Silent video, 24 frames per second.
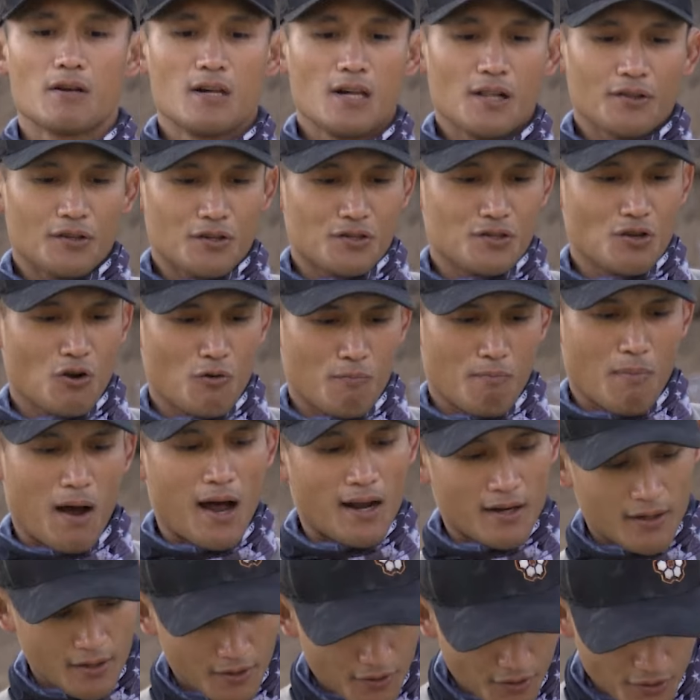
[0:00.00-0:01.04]
There's no
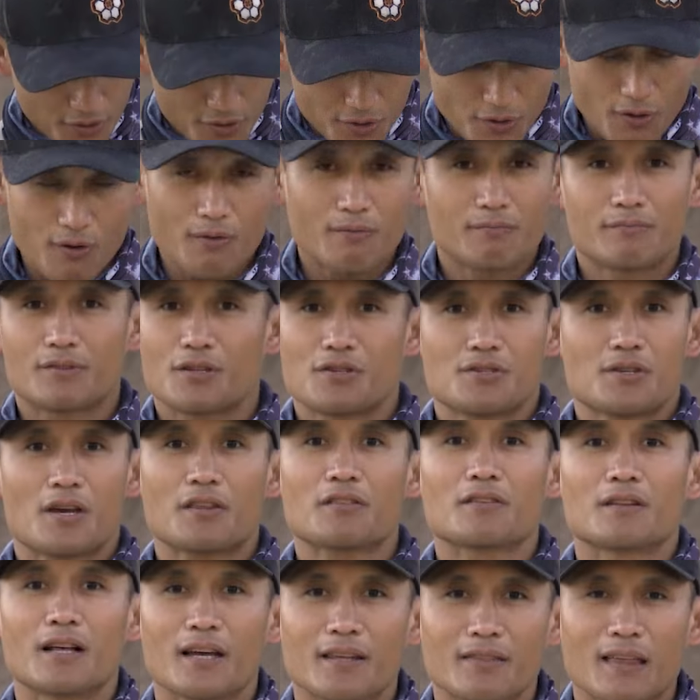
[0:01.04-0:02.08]
monitor. There's
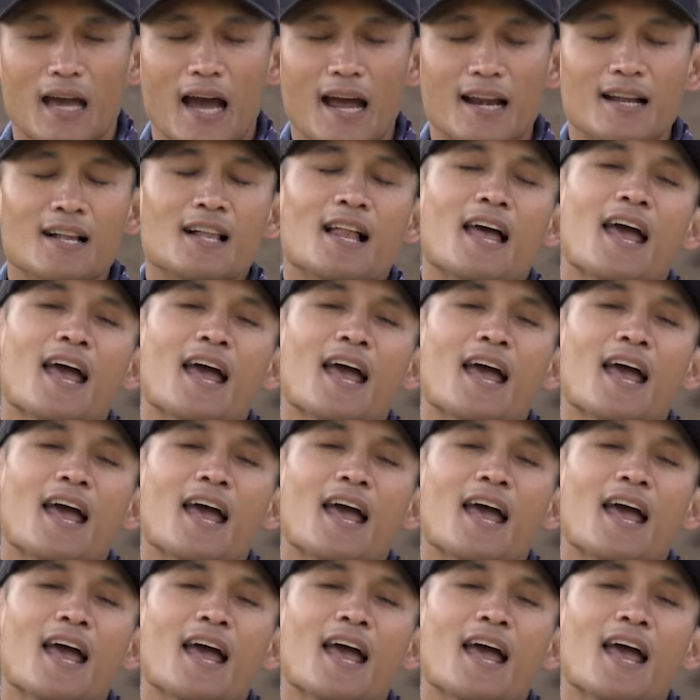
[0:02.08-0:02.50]
nothing like that.